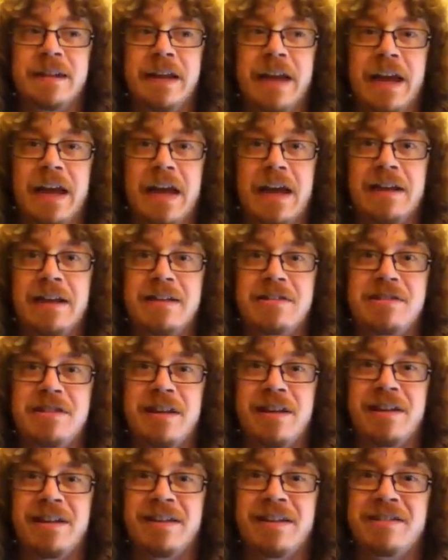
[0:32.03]
yeah,
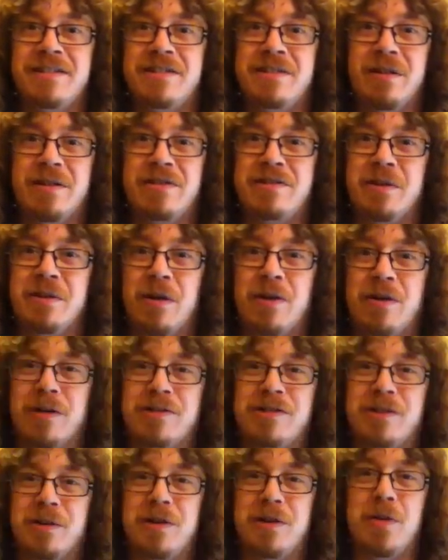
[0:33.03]
it's not a
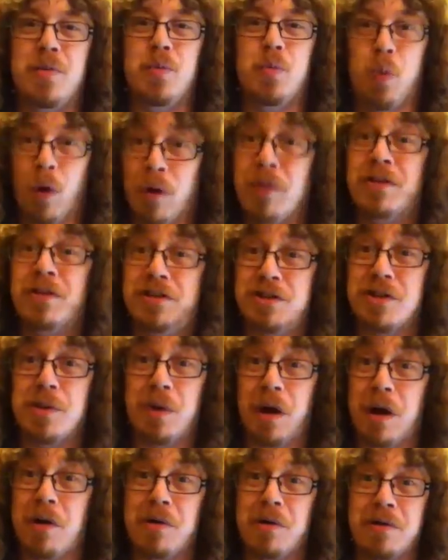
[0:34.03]
console you want
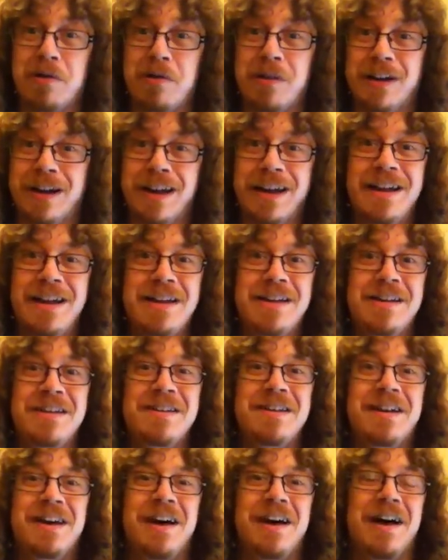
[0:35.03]
to own, really.
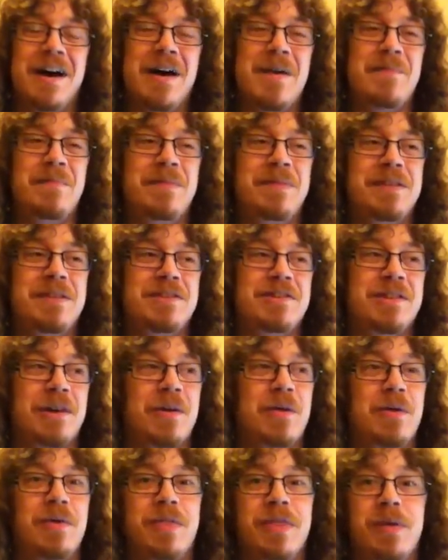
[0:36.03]

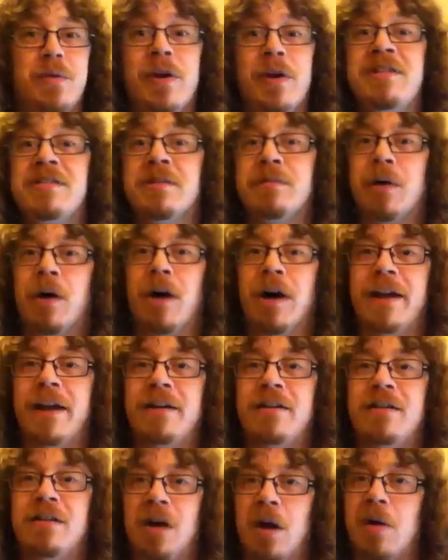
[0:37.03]
So the reason
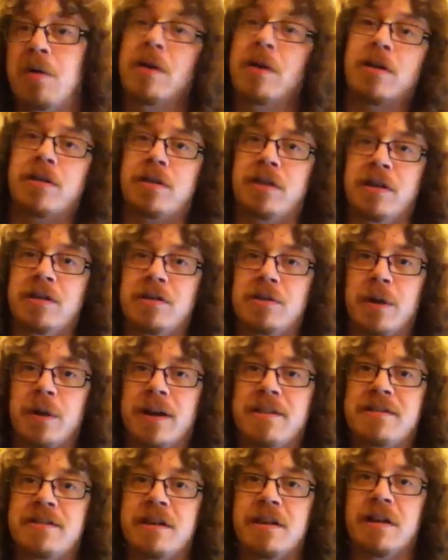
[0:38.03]
behind owning a
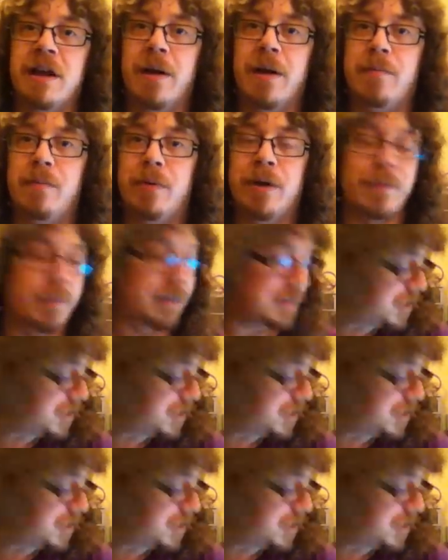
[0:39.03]
32X pretty